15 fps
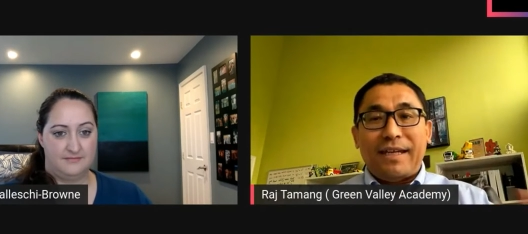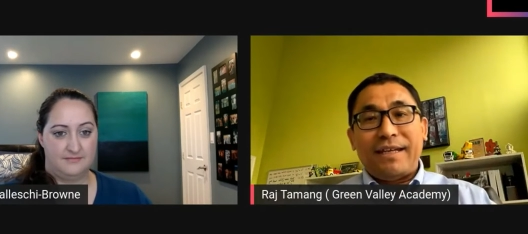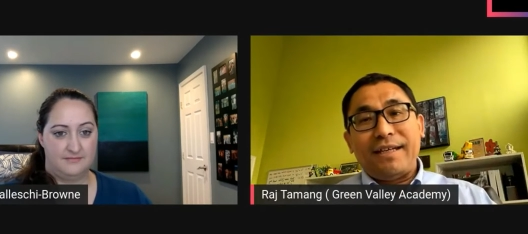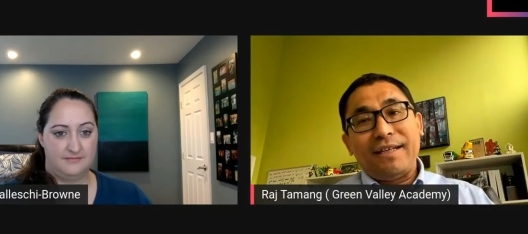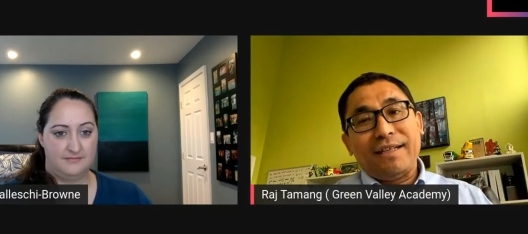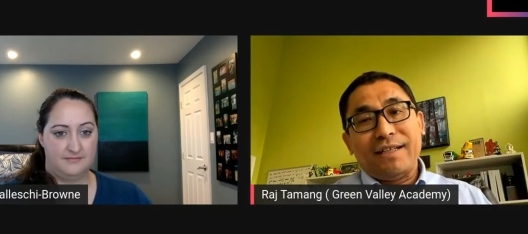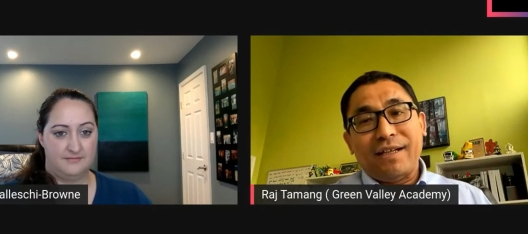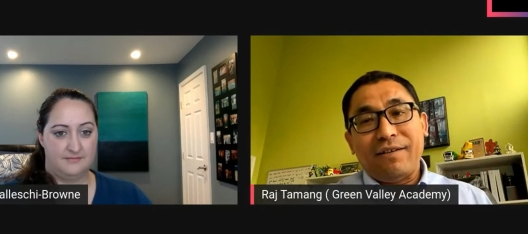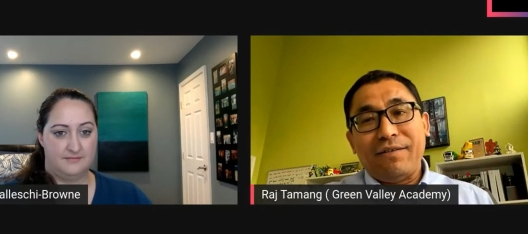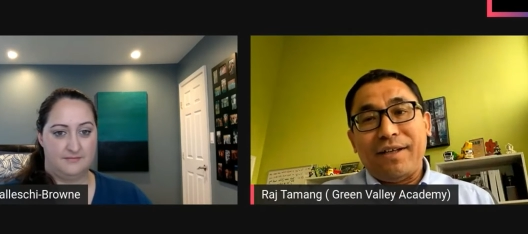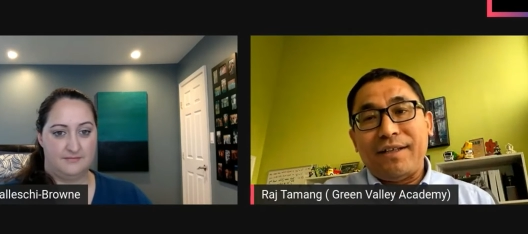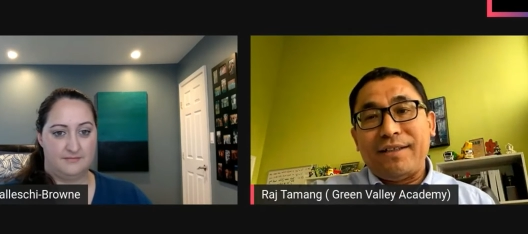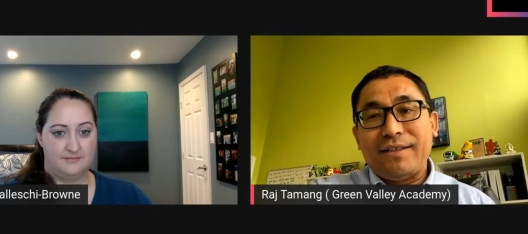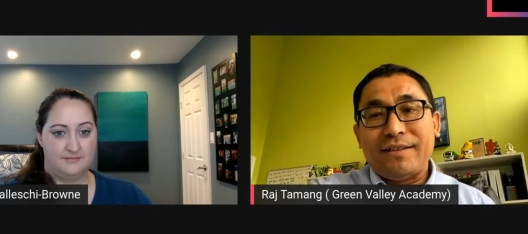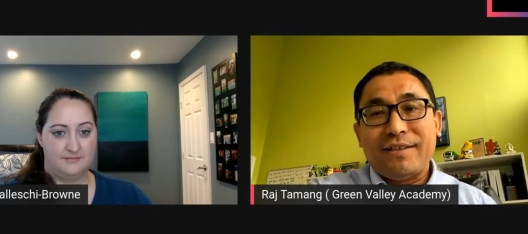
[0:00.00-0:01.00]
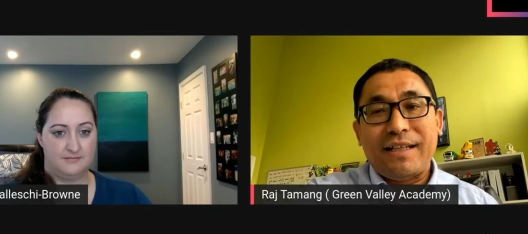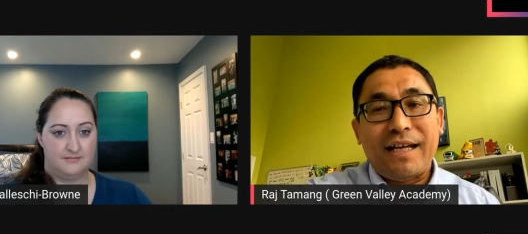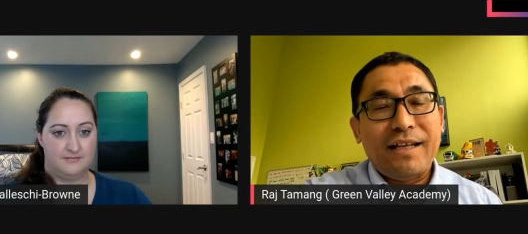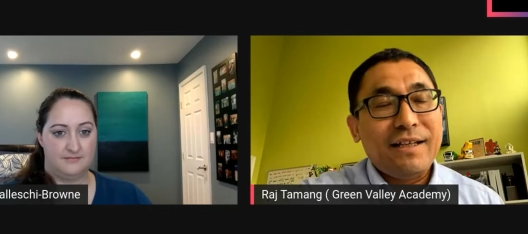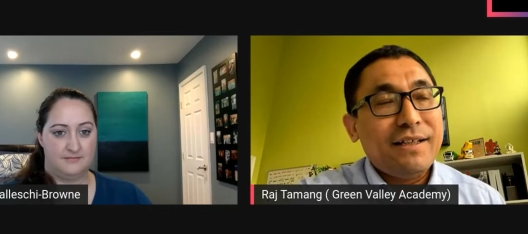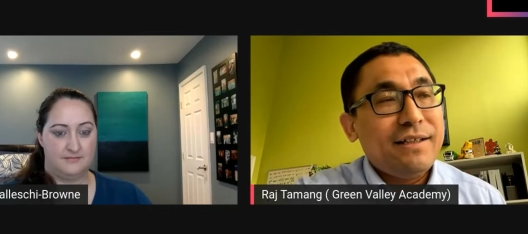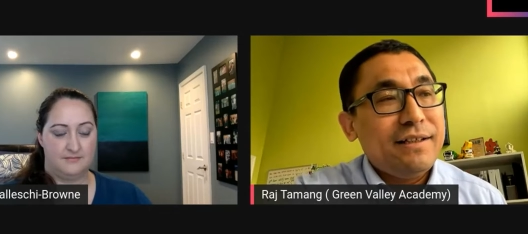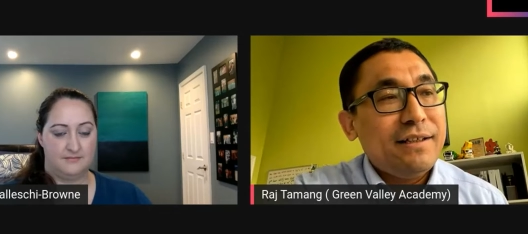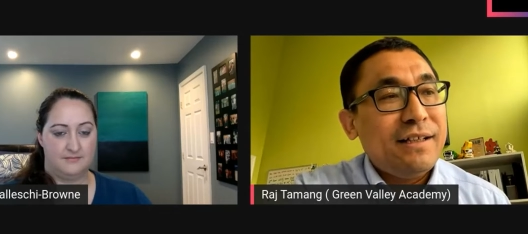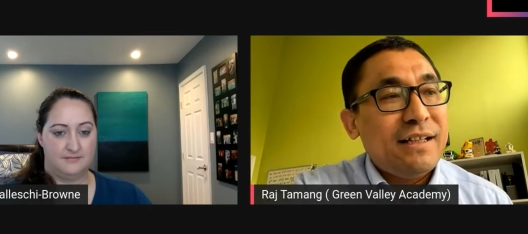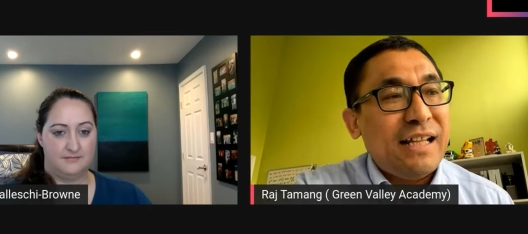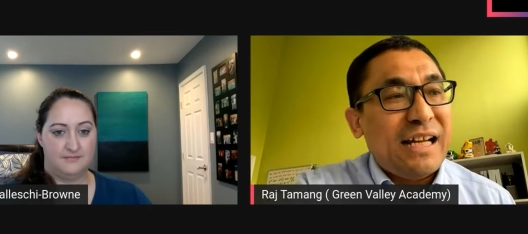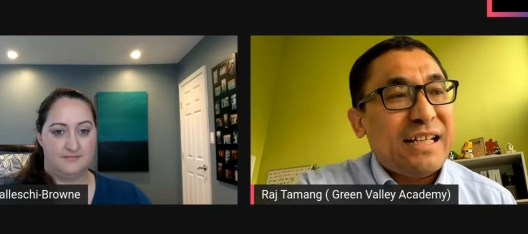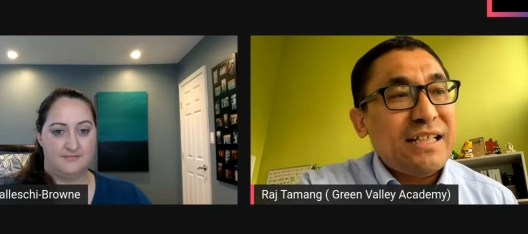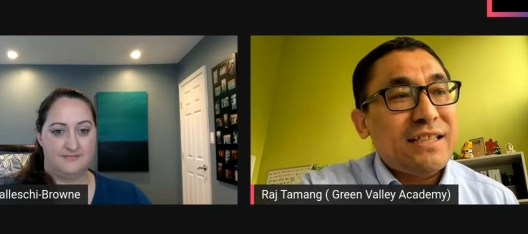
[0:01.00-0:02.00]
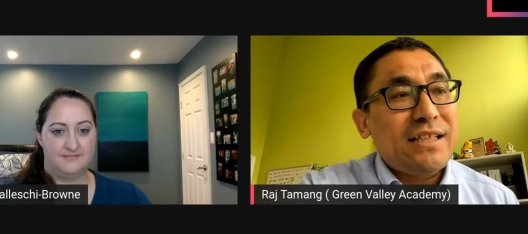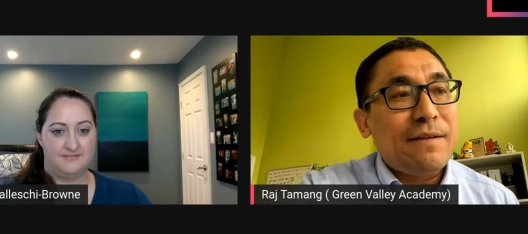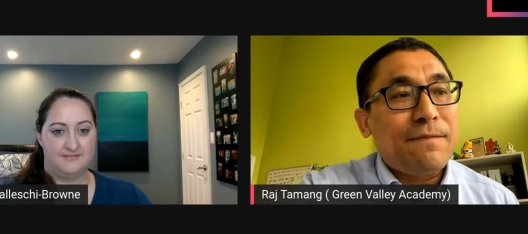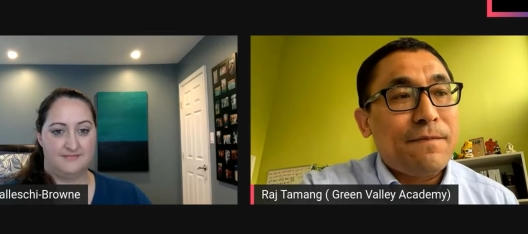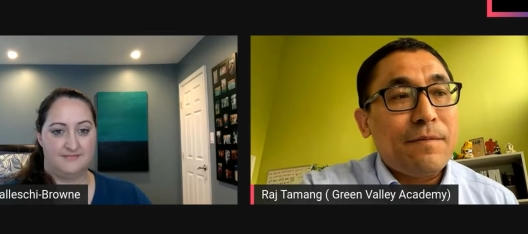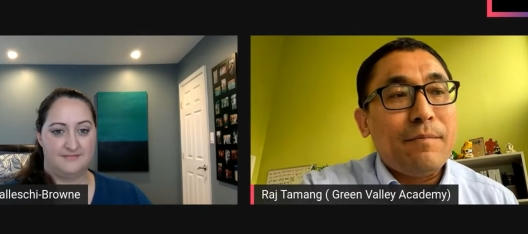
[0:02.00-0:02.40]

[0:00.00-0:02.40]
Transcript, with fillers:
Speaker 1: You know, it, it's like, like I said,